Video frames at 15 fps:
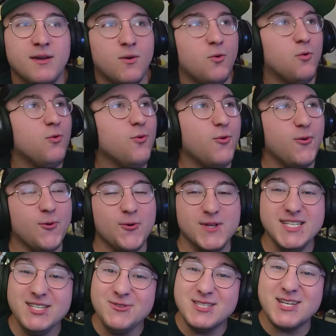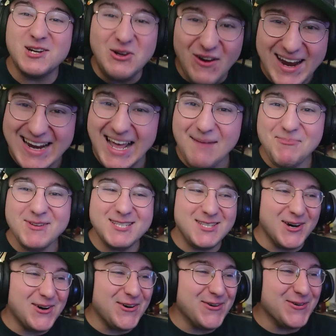Ooh, this was a great
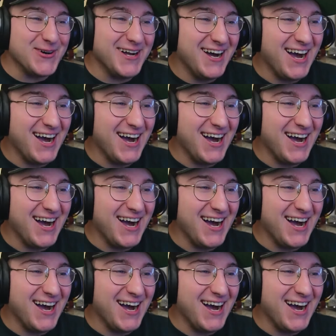episode.